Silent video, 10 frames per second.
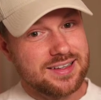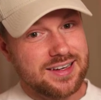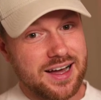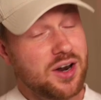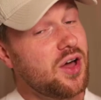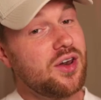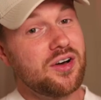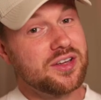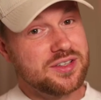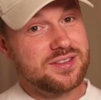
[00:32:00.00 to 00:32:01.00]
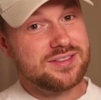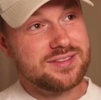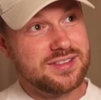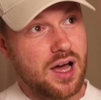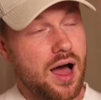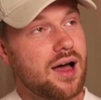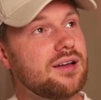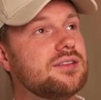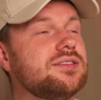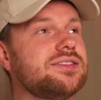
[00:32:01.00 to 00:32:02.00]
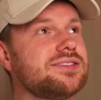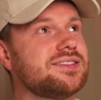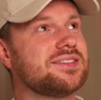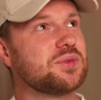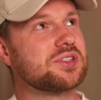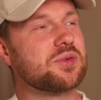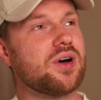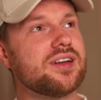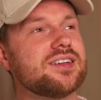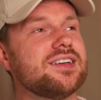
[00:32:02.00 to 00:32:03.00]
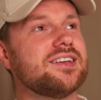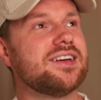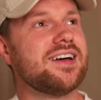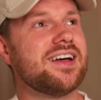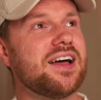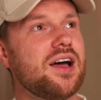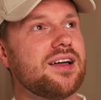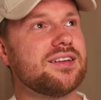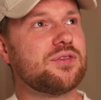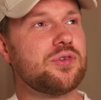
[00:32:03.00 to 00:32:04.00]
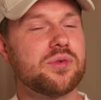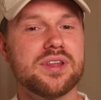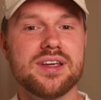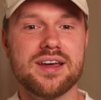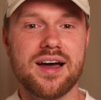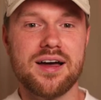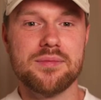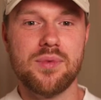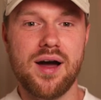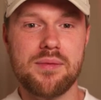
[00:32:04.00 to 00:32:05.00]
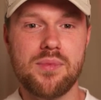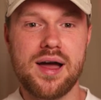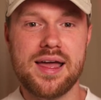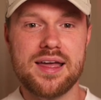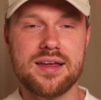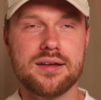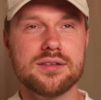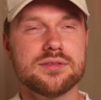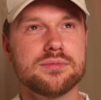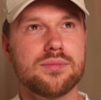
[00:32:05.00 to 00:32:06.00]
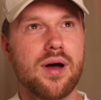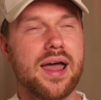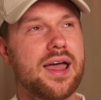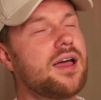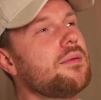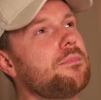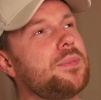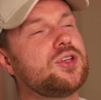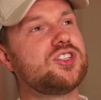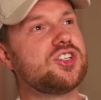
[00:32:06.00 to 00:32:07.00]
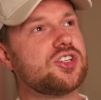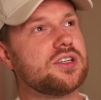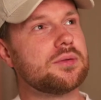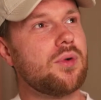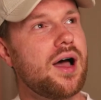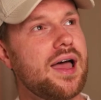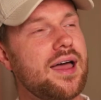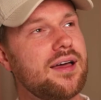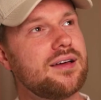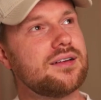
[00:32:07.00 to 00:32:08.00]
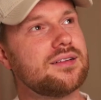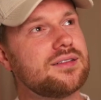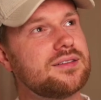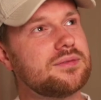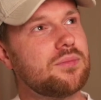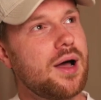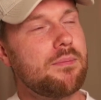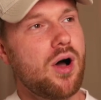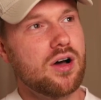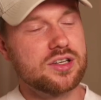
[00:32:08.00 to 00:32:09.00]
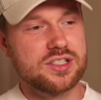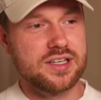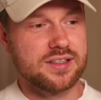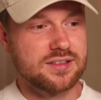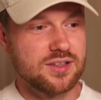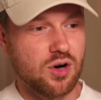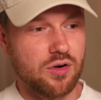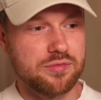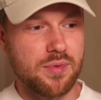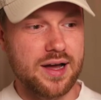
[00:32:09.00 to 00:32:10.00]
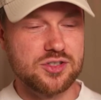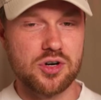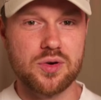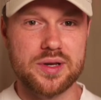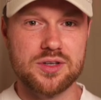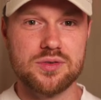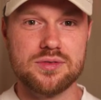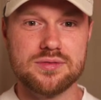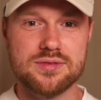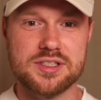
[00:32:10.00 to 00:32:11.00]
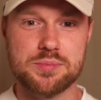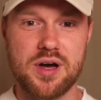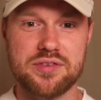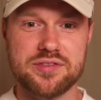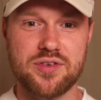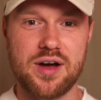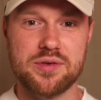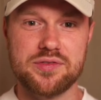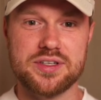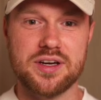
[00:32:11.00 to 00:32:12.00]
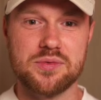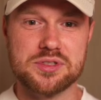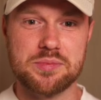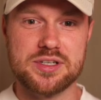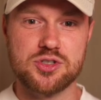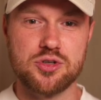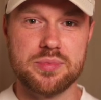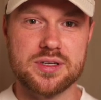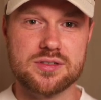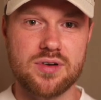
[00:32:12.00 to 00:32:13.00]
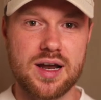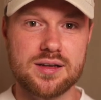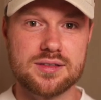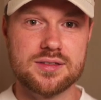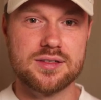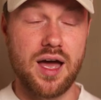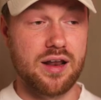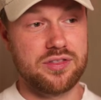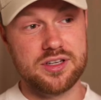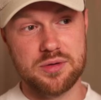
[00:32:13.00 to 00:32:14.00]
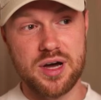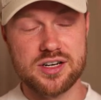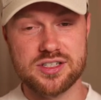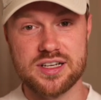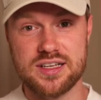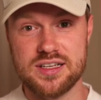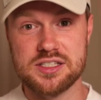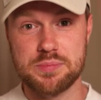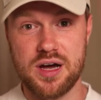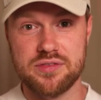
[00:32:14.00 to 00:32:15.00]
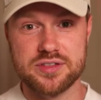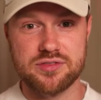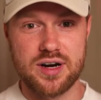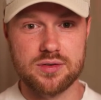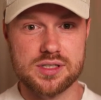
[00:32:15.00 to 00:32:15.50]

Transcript: I know a lot of you. What's the word? For the my positioning, my marketing of my Zhou Guanyu is perfect for Audi video was a bit dubious, right? And I think commercially he is perfect for Audi,